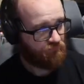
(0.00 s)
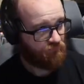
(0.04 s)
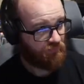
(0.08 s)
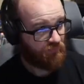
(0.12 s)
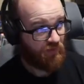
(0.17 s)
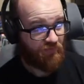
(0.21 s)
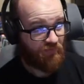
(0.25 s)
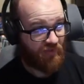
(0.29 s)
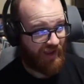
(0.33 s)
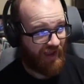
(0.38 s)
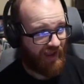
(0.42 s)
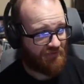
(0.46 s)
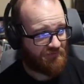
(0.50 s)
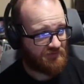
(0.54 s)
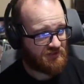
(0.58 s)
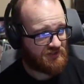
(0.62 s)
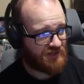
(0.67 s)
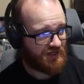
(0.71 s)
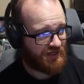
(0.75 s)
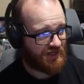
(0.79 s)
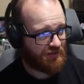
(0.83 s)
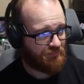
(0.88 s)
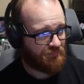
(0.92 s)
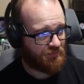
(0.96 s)
They have a
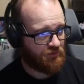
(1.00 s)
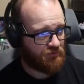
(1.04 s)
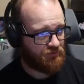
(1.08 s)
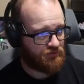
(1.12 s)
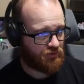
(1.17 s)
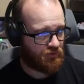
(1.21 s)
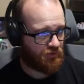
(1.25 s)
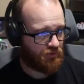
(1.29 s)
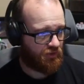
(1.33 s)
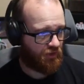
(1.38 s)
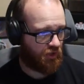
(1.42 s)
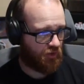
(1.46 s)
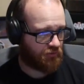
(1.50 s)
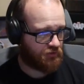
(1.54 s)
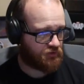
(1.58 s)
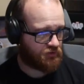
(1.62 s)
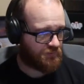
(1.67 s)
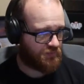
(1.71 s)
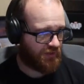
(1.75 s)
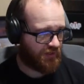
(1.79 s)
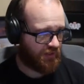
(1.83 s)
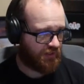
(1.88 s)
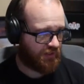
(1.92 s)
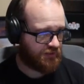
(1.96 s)
second Mewtwo here,
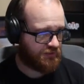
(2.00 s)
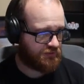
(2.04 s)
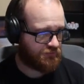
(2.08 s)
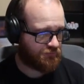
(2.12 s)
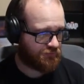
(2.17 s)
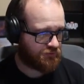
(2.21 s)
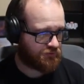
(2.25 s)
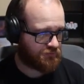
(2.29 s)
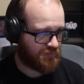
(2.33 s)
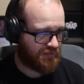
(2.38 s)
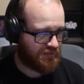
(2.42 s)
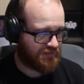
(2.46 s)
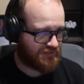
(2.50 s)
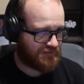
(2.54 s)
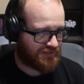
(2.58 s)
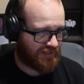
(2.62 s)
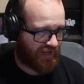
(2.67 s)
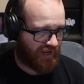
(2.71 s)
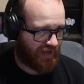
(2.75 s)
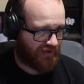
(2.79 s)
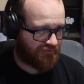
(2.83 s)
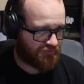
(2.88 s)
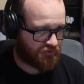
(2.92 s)
which means they have a